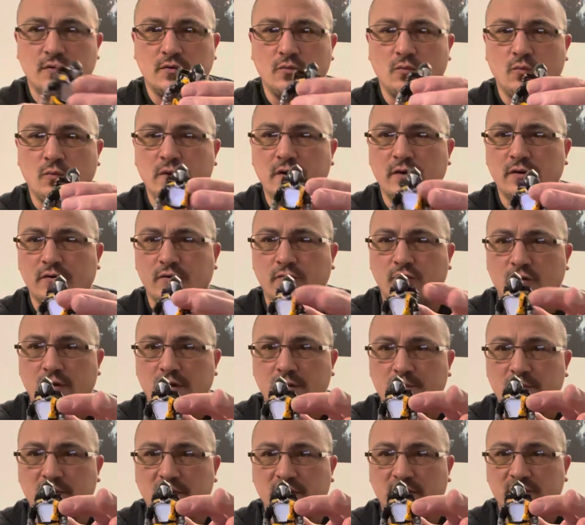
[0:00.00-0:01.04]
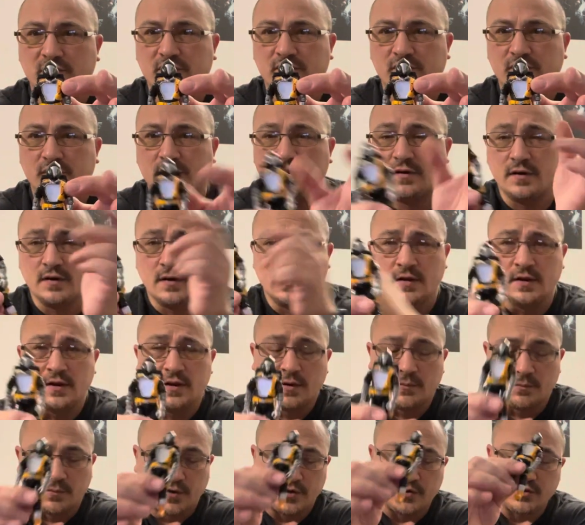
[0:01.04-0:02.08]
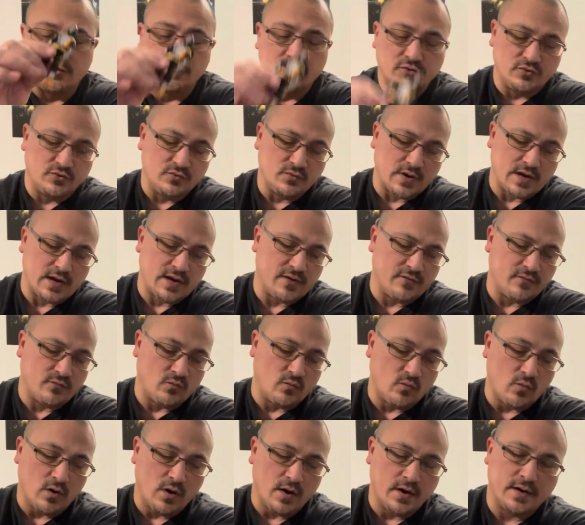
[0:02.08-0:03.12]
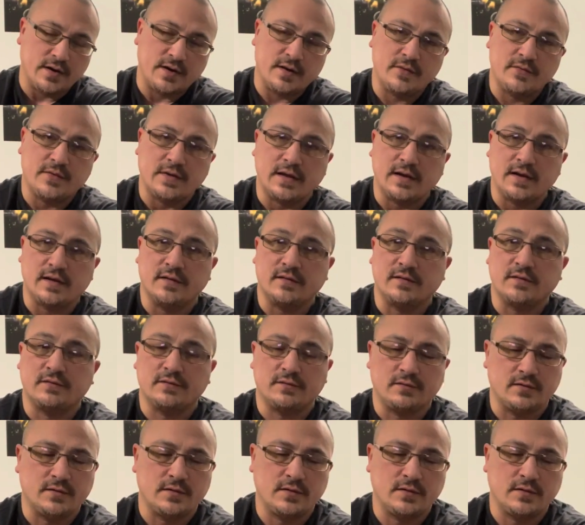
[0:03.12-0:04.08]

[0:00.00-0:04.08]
weird gray piece, but you do have one that is